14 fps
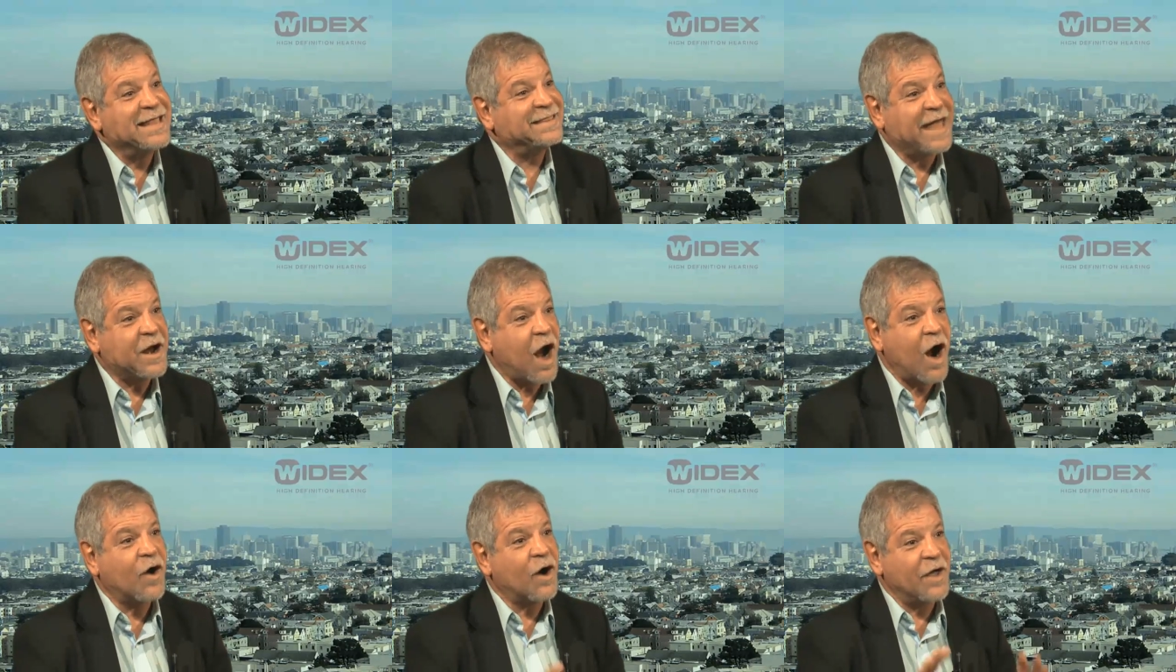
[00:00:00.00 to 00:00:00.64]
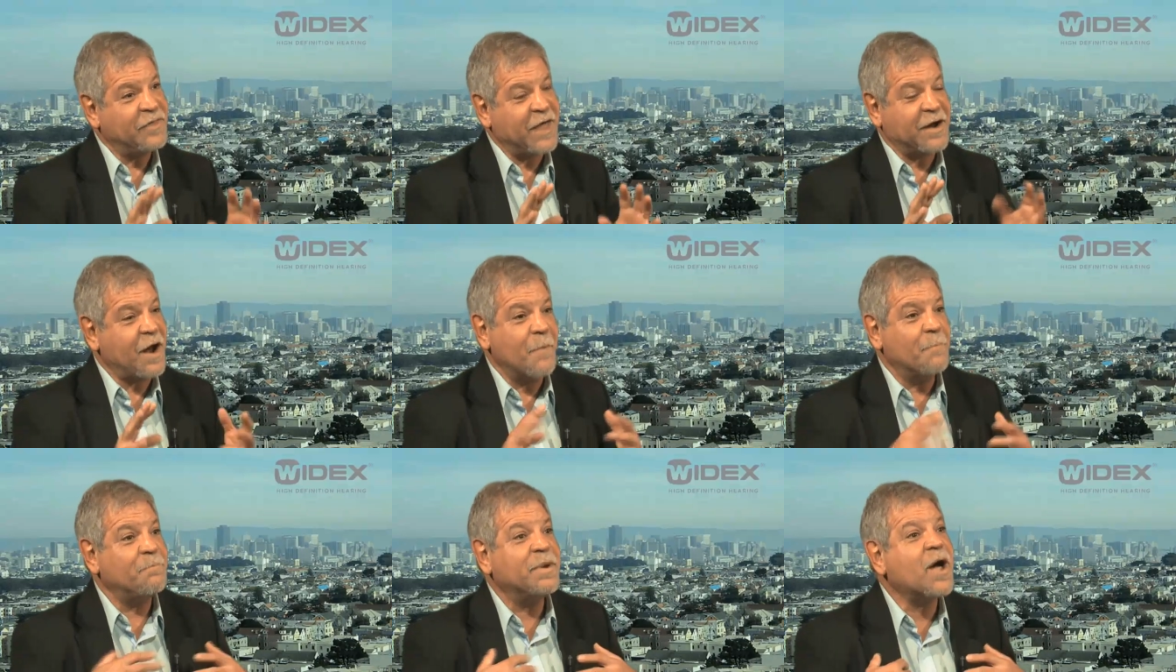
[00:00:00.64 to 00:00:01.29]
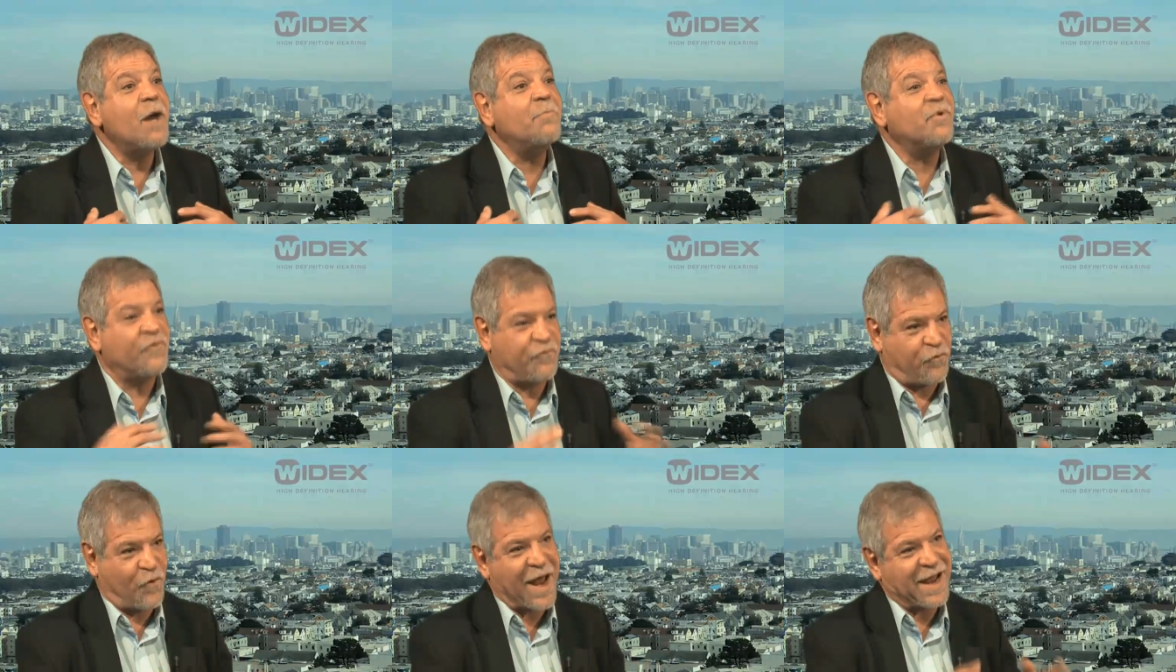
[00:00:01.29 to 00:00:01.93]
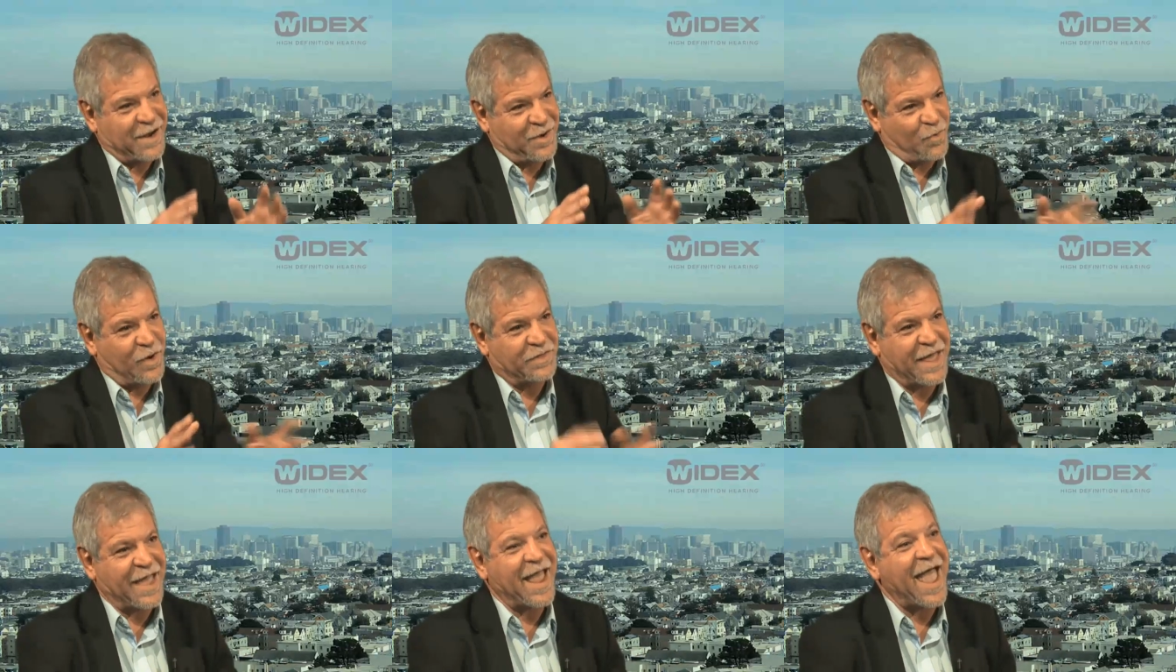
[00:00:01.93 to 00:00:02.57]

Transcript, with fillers: that are that become afraid when they